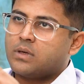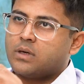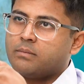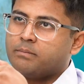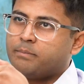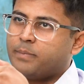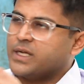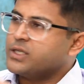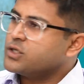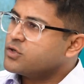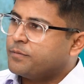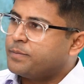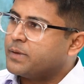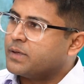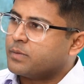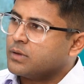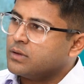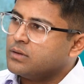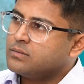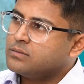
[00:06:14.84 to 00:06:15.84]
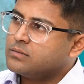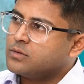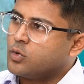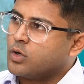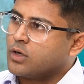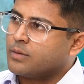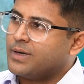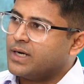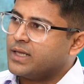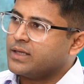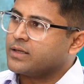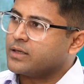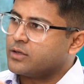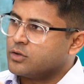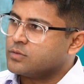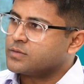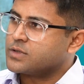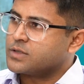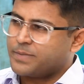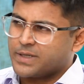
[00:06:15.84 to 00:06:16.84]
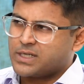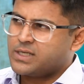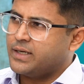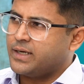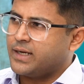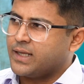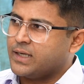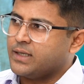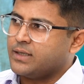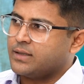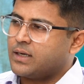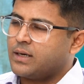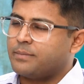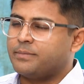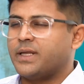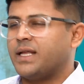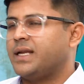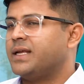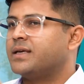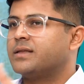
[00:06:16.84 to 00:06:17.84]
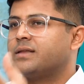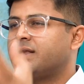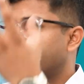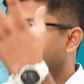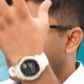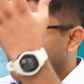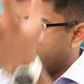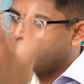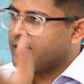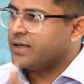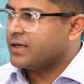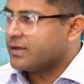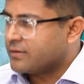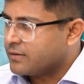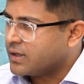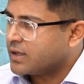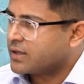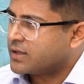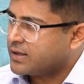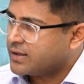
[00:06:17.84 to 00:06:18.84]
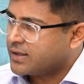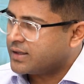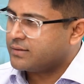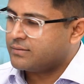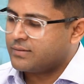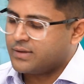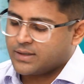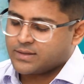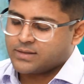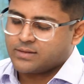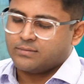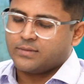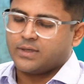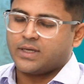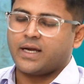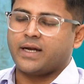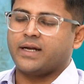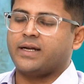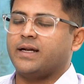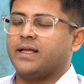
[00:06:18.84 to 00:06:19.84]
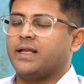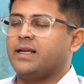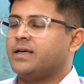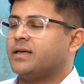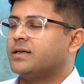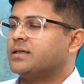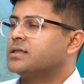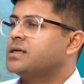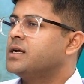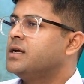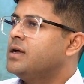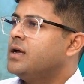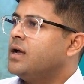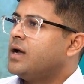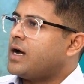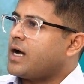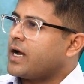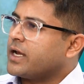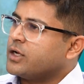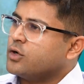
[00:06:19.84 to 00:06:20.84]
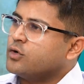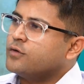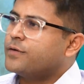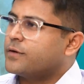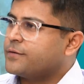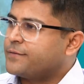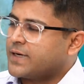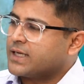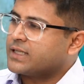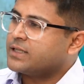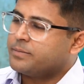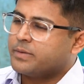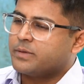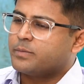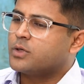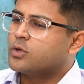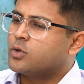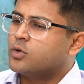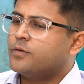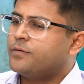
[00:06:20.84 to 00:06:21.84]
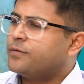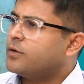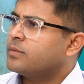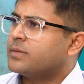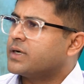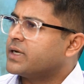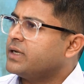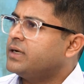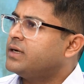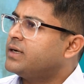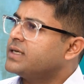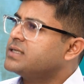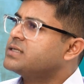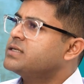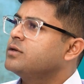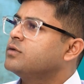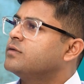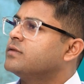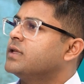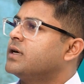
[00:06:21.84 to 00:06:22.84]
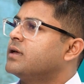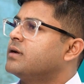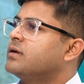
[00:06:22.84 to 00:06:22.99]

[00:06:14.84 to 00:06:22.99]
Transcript: Bunch of people who are building their homes, especially in Delhi. Ab Delhi ke andar ek IIT hai, we're lucky that there's IIT Delhi here. I know for a fact that people go for material testing over there.